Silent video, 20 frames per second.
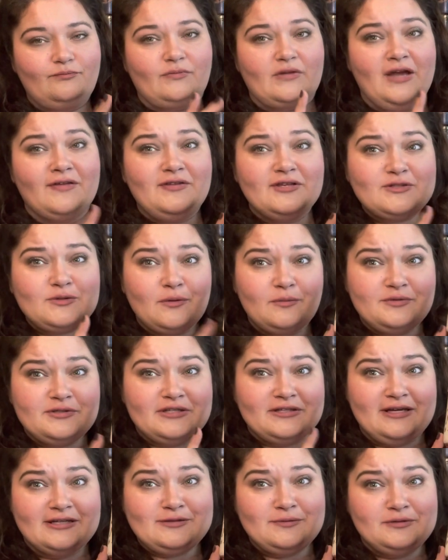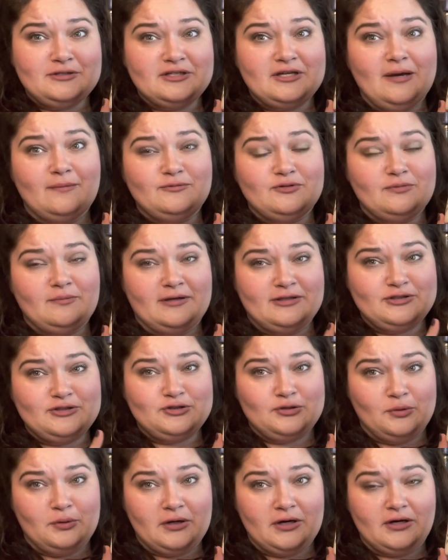And this one was the last one to come to my
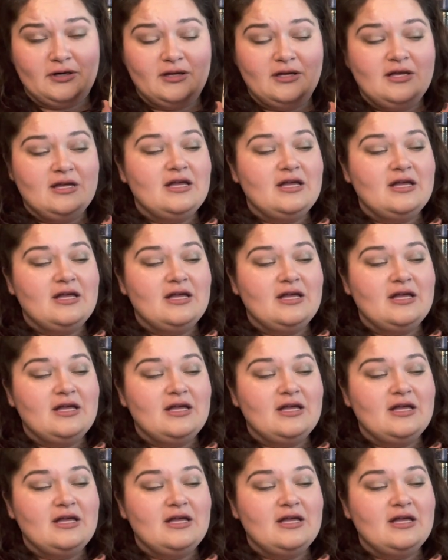store.